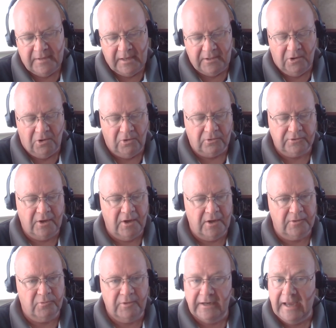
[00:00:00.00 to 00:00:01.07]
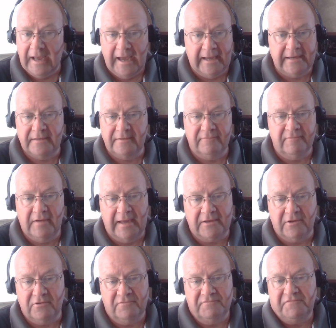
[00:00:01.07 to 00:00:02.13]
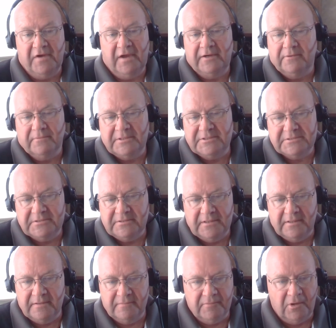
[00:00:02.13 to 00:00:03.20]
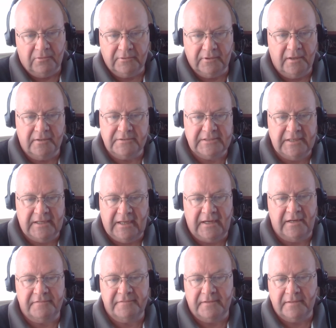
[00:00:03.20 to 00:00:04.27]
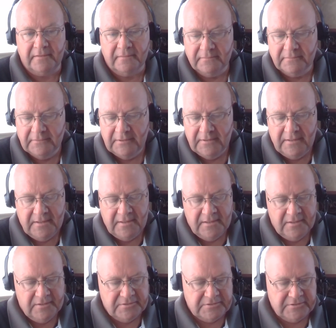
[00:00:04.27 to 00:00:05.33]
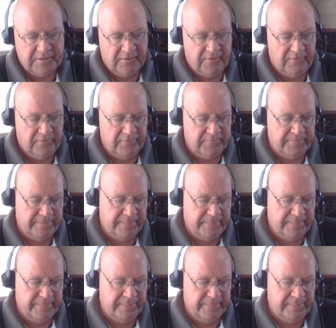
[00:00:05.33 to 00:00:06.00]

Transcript: and hold on when I didn't I couldn't find a reason to hold on to anything. So